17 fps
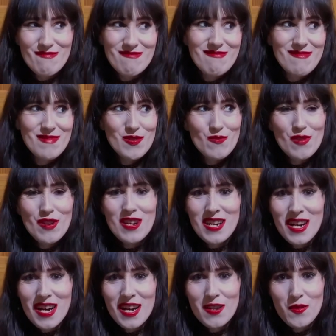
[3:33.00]
they were
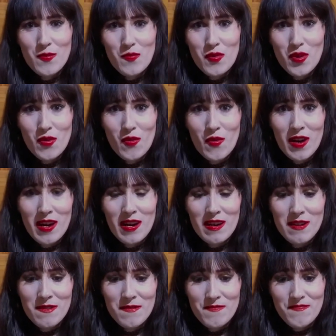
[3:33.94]
kind of poor,
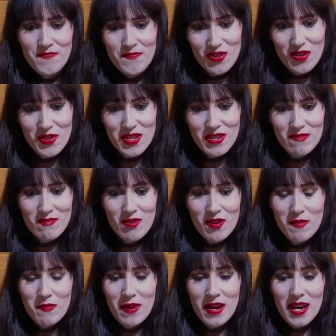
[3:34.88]
you know, they got
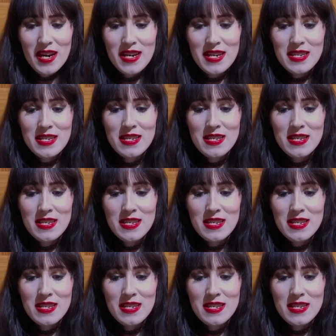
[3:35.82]
by.